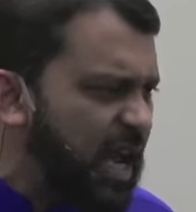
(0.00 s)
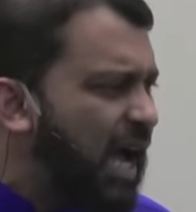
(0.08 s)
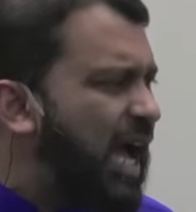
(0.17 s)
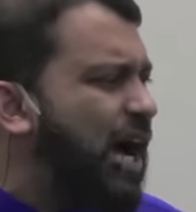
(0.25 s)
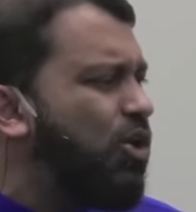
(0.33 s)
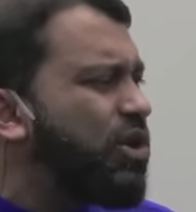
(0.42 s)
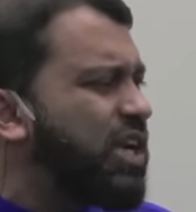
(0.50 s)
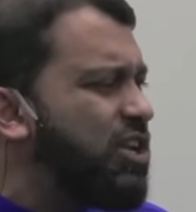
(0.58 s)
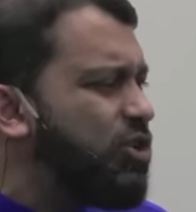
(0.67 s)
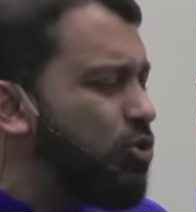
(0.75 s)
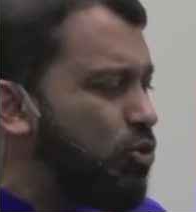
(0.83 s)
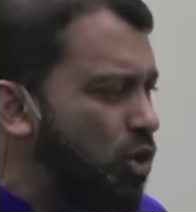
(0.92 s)
How can
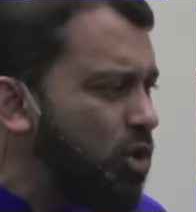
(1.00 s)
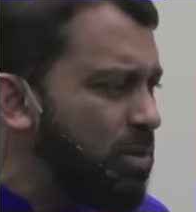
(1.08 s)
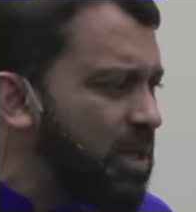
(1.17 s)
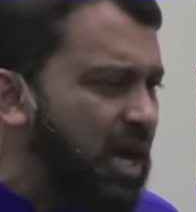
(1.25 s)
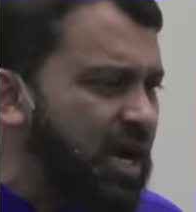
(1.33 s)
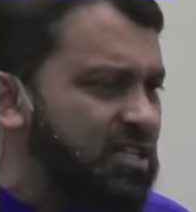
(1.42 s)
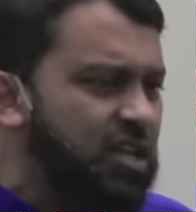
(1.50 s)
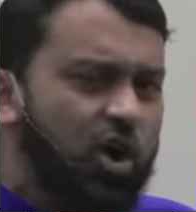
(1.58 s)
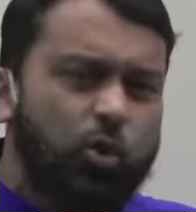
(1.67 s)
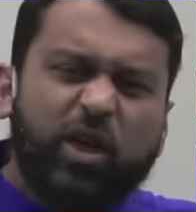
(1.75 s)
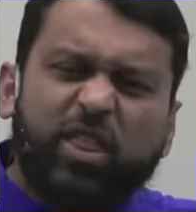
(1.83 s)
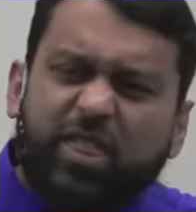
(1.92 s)
you normalize
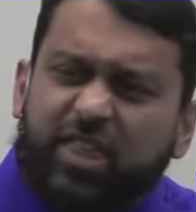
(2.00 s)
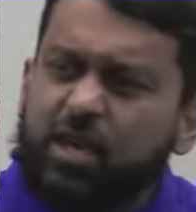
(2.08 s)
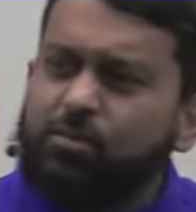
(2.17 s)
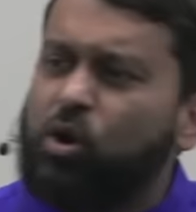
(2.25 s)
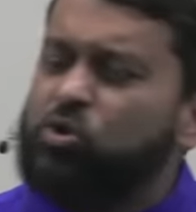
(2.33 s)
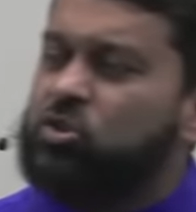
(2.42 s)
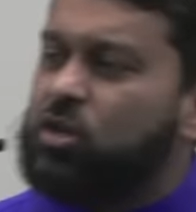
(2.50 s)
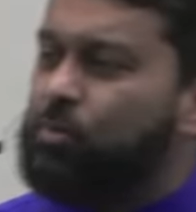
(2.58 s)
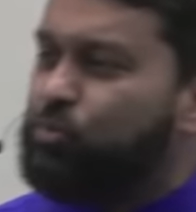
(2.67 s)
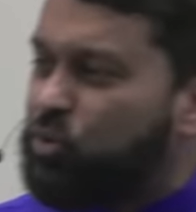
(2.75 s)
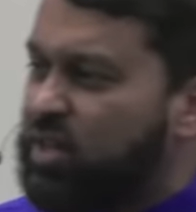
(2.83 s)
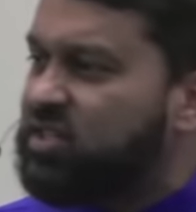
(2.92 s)
with the most
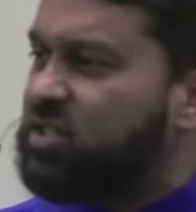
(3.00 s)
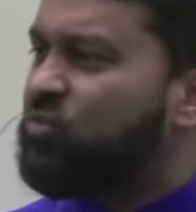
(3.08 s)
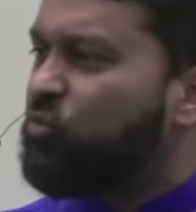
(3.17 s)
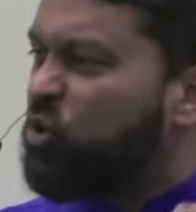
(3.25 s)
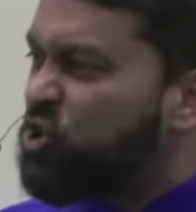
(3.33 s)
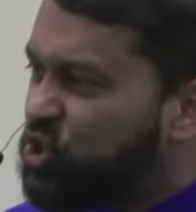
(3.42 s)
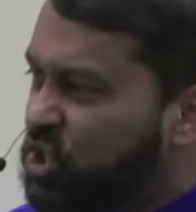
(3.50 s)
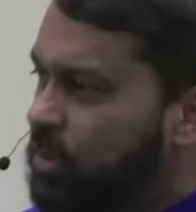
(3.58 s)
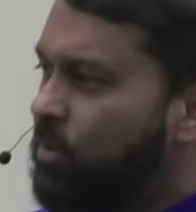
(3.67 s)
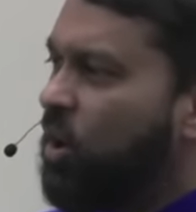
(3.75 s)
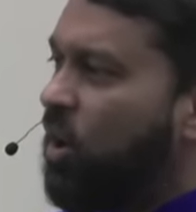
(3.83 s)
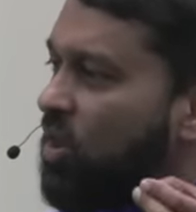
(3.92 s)
oppressive
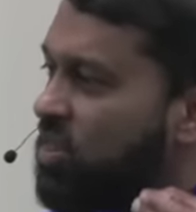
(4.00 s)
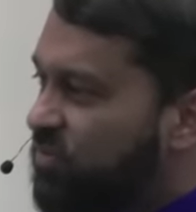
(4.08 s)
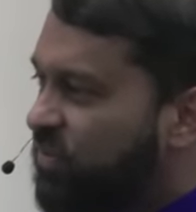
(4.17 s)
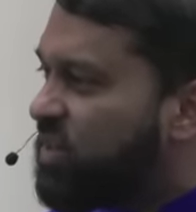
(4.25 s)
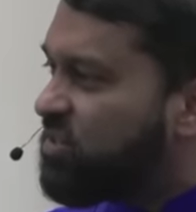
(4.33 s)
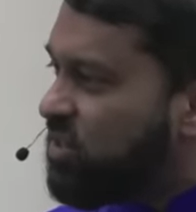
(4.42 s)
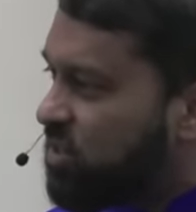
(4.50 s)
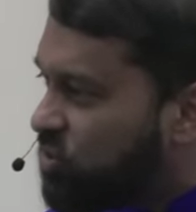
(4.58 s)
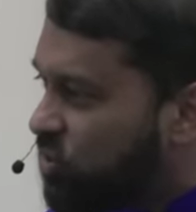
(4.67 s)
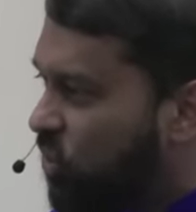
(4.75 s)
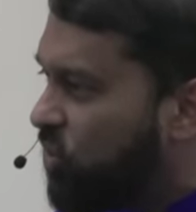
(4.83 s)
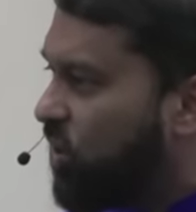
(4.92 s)
regime on the face of
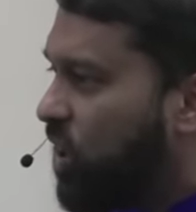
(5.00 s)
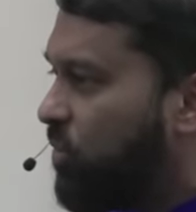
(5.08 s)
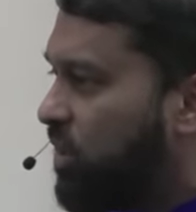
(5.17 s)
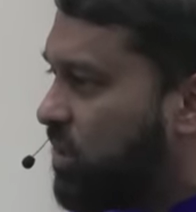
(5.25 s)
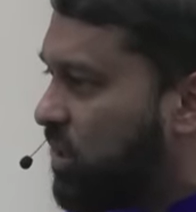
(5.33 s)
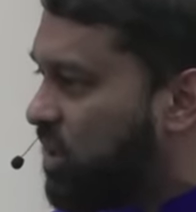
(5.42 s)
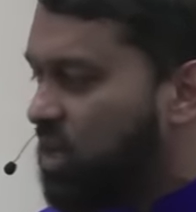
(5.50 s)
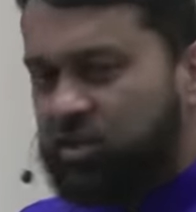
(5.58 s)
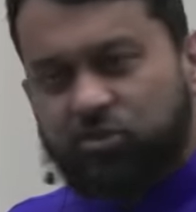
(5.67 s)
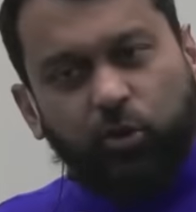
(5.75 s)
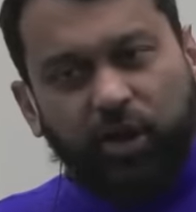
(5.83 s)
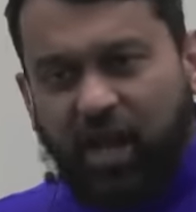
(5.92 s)
this earth currently?
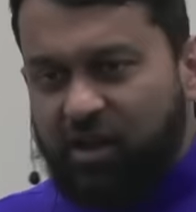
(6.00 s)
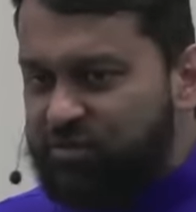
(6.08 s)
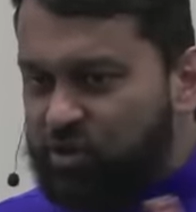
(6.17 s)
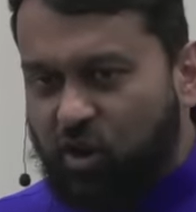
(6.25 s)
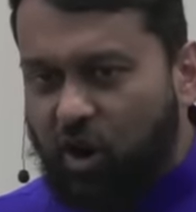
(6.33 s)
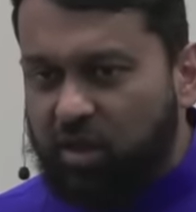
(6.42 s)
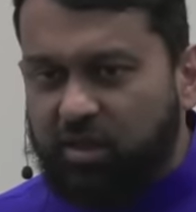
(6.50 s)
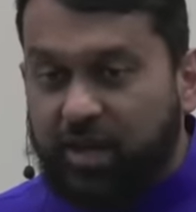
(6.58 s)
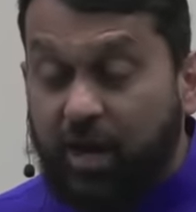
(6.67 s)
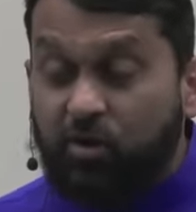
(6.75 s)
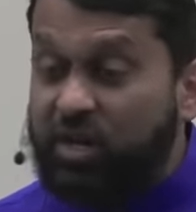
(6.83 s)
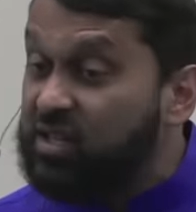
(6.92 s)
So we have to call it
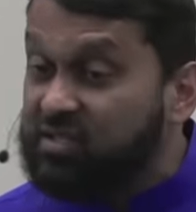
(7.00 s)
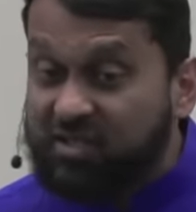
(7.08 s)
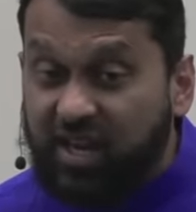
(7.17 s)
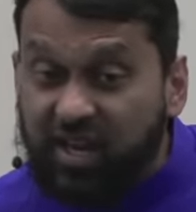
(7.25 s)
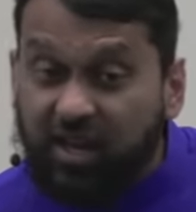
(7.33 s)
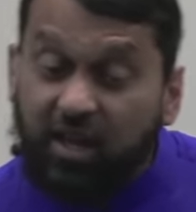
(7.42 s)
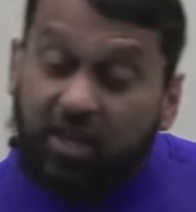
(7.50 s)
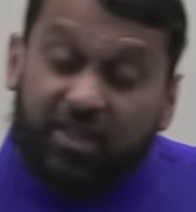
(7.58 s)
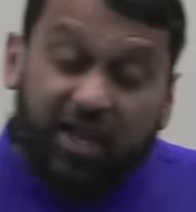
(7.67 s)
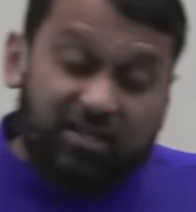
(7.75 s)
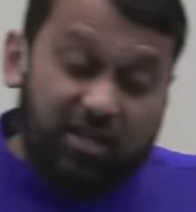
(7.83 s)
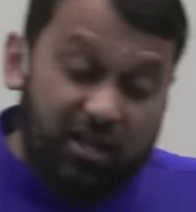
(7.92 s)
out and say
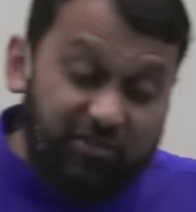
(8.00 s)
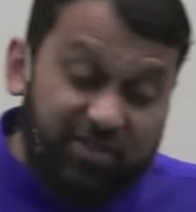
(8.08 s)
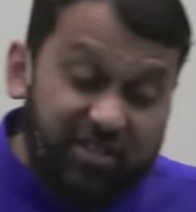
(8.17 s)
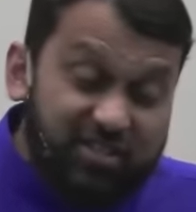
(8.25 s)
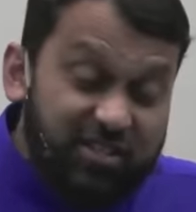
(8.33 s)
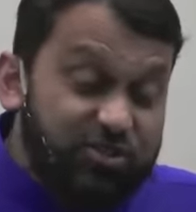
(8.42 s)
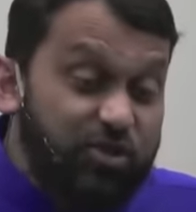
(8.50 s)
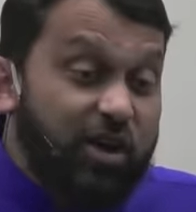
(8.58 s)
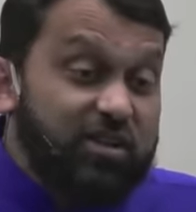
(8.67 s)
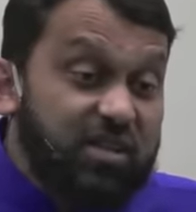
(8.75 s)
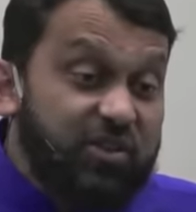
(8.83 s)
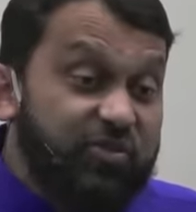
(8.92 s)
that if this is
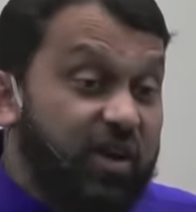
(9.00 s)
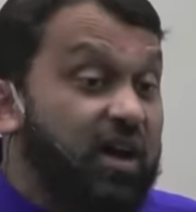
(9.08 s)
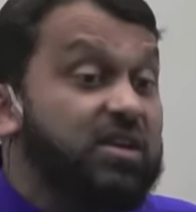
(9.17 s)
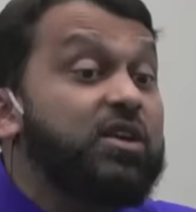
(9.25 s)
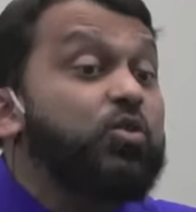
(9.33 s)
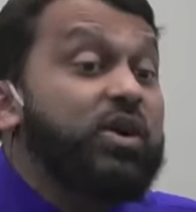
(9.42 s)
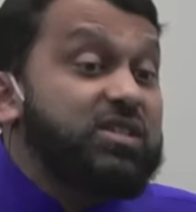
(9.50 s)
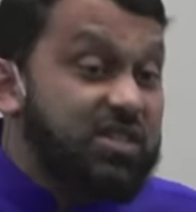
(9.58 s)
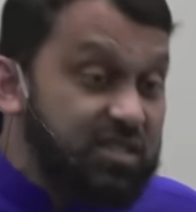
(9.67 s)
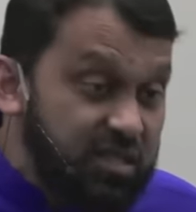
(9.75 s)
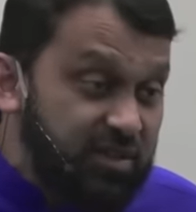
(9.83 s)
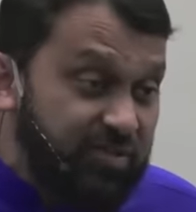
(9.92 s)
not nifaq, then what
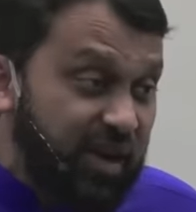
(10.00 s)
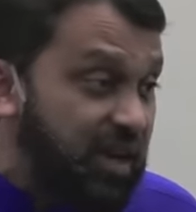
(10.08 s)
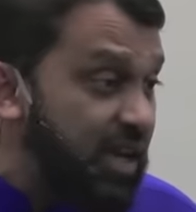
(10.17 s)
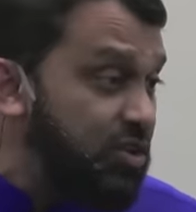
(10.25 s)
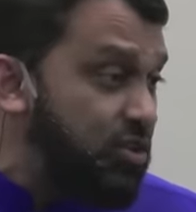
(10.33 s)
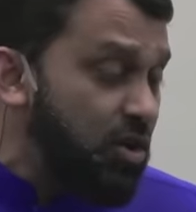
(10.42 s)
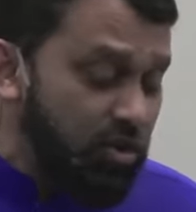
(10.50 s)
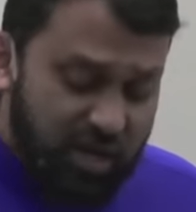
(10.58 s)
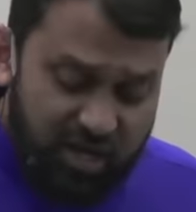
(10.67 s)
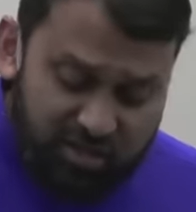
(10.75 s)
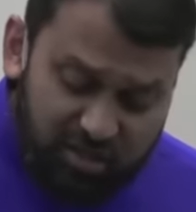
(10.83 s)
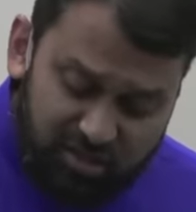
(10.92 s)
is nifaq? And you know,
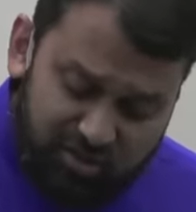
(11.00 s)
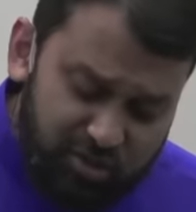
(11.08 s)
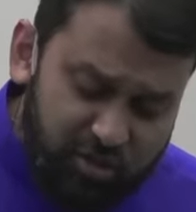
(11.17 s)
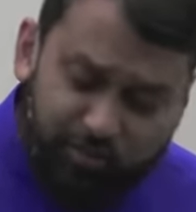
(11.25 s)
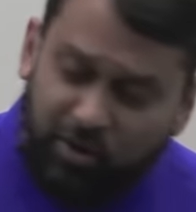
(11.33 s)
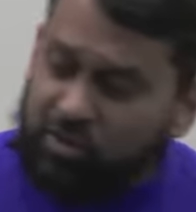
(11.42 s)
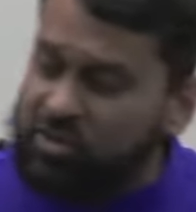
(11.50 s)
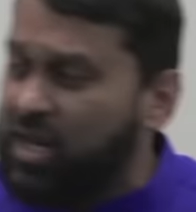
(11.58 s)
sisters and brothers,